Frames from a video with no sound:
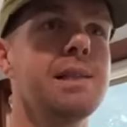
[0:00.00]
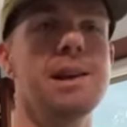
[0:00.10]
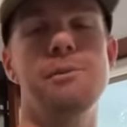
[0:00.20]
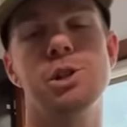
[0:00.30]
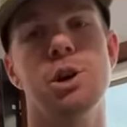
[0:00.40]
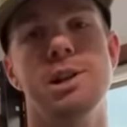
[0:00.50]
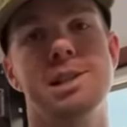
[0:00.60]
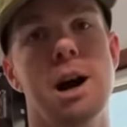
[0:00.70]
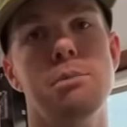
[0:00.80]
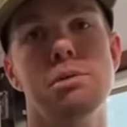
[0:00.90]
get the advertised
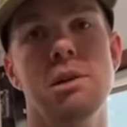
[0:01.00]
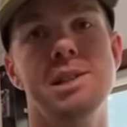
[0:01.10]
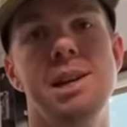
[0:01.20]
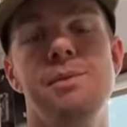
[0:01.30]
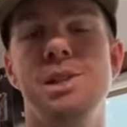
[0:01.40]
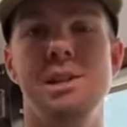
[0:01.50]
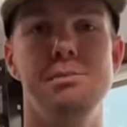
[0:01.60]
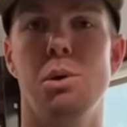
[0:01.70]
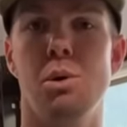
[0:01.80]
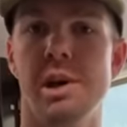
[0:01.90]
sale price if it's
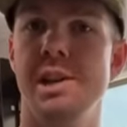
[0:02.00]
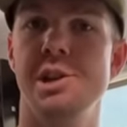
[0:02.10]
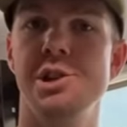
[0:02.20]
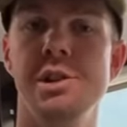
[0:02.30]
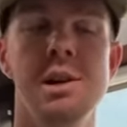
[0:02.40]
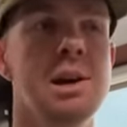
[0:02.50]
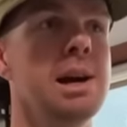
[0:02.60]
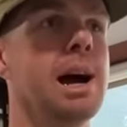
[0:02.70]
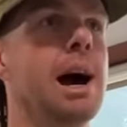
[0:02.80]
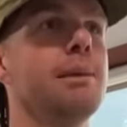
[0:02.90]
in poor condition.
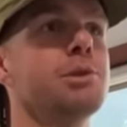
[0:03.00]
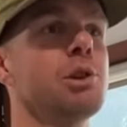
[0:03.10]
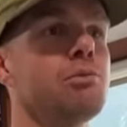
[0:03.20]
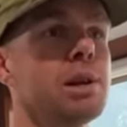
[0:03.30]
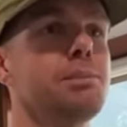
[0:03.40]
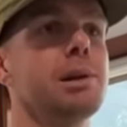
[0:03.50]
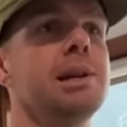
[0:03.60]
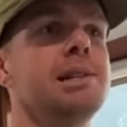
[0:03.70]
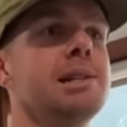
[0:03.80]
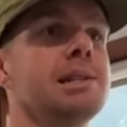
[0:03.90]
So really
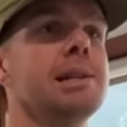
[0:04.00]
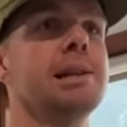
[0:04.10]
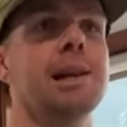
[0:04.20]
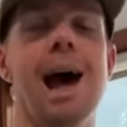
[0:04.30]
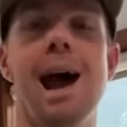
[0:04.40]
pleasing to see that